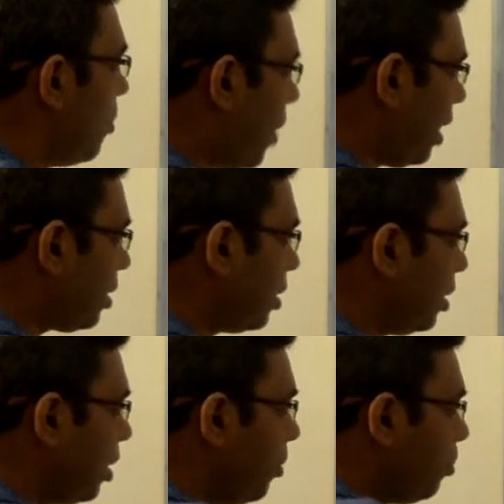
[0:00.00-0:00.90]
but
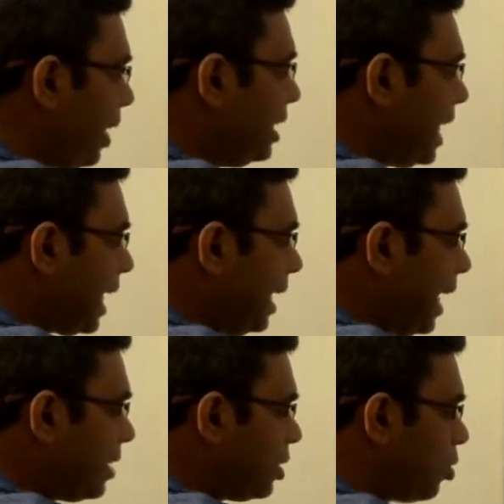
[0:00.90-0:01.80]
PJ can
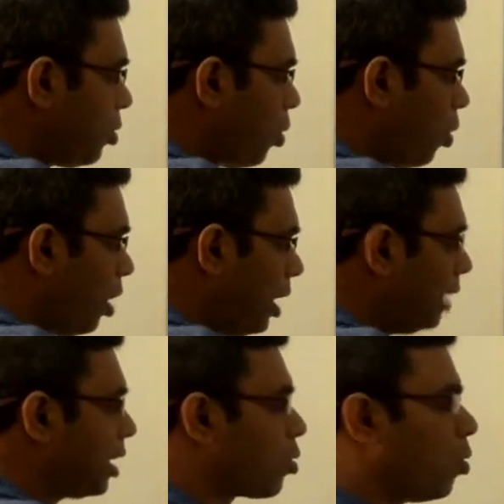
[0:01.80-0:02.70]
execute all
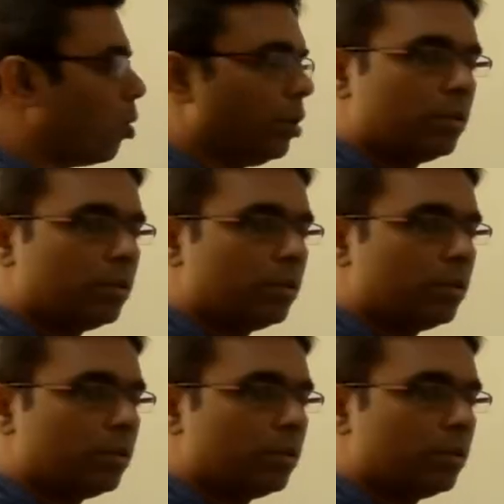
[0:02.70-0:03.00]
other code